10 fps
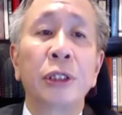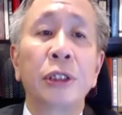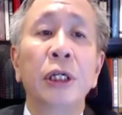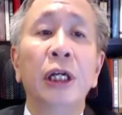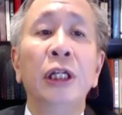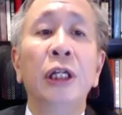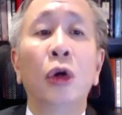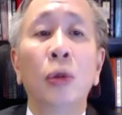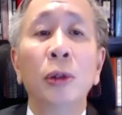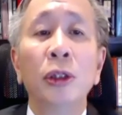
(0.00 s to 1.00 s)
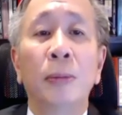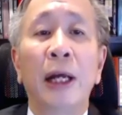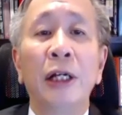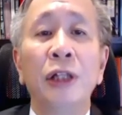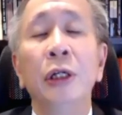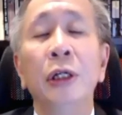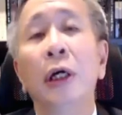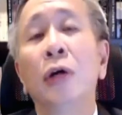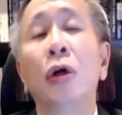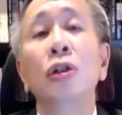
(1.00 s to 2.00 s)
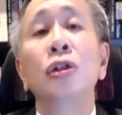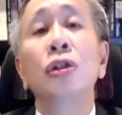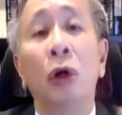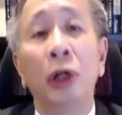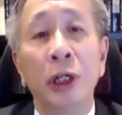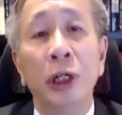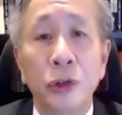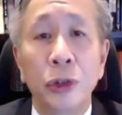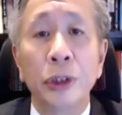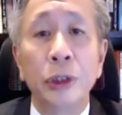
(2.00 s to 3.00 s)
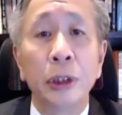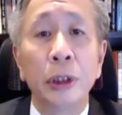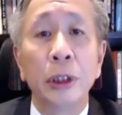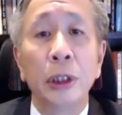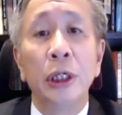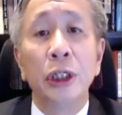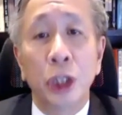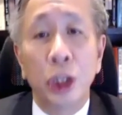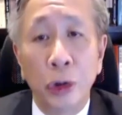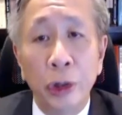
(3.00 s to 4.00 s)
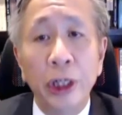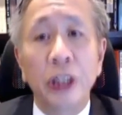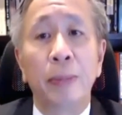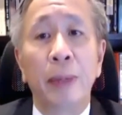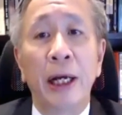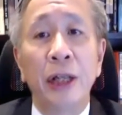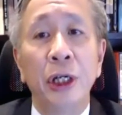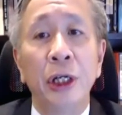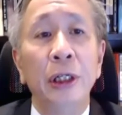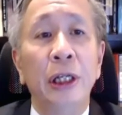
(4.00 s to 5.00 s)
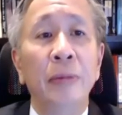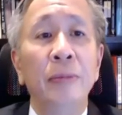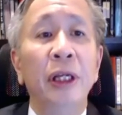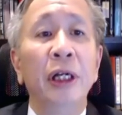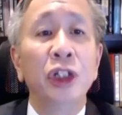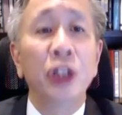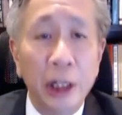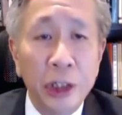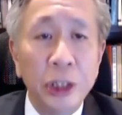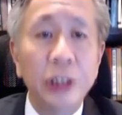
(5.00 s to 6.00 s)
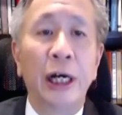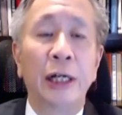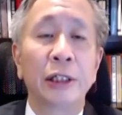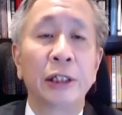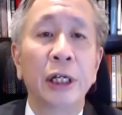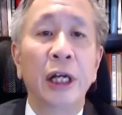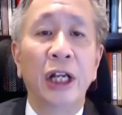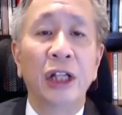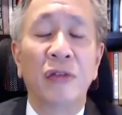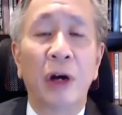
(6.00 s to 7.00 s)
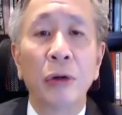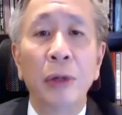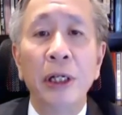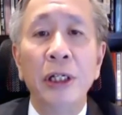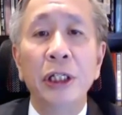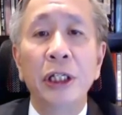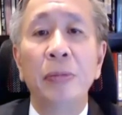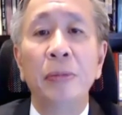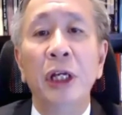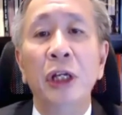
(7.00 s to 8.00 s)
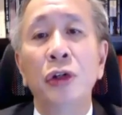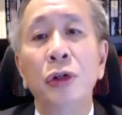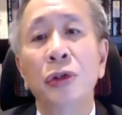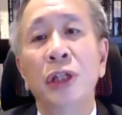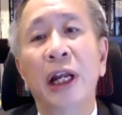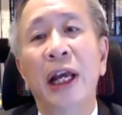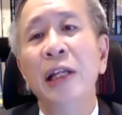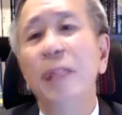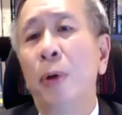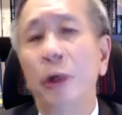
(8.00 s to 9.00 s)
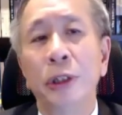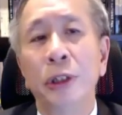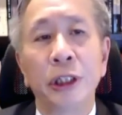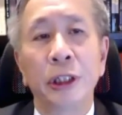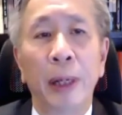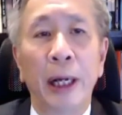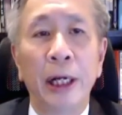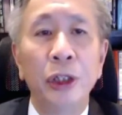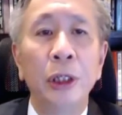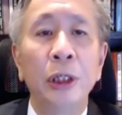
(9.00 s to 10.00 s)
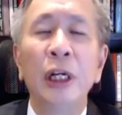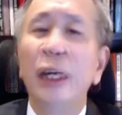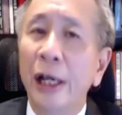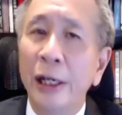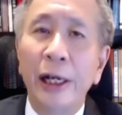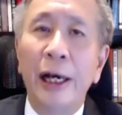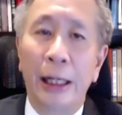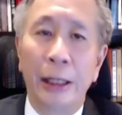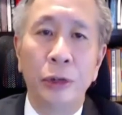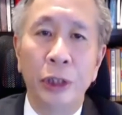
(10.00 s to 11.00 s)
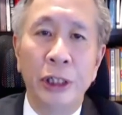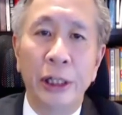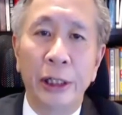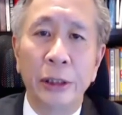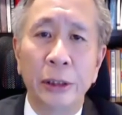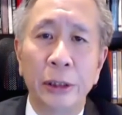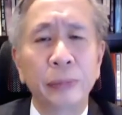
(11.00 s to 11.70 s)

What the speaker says: risks in the global supply chain across all industries. Securing the supply chain can be a challenging task as vulnerabilities can be introduced at any point in the supply chain and they're hard to detect.